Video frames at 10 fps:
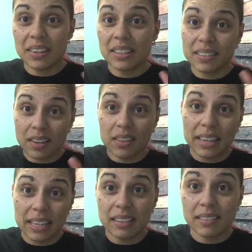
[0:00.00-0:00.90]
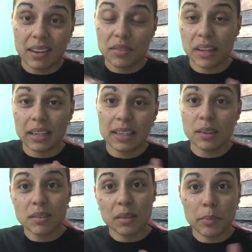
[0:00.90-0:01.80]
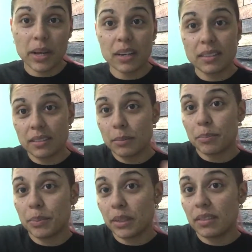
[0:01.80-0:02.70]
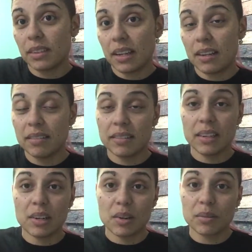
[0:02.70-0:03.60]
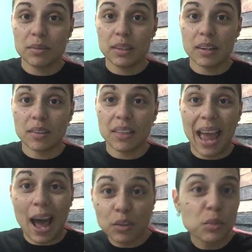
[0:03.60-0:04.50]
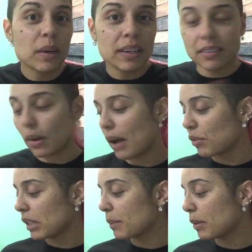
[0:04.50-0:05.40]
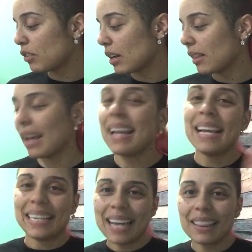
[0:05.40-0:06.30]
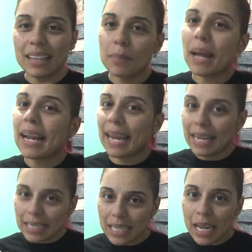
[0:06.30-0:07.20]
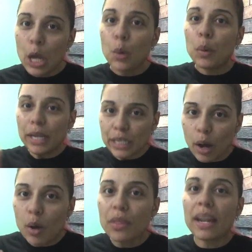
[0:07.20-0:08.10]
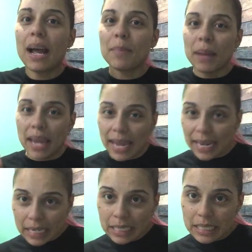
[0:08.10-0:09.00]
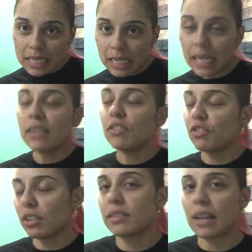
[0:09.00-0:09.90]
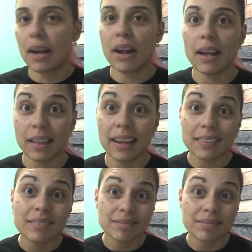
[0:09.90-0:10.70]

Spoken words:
he does all the icky stuff, like kills the bugs and puts in, the housework. So I really appreciated that. Not that I'm not handy. We know that I'm handy. It's just, I like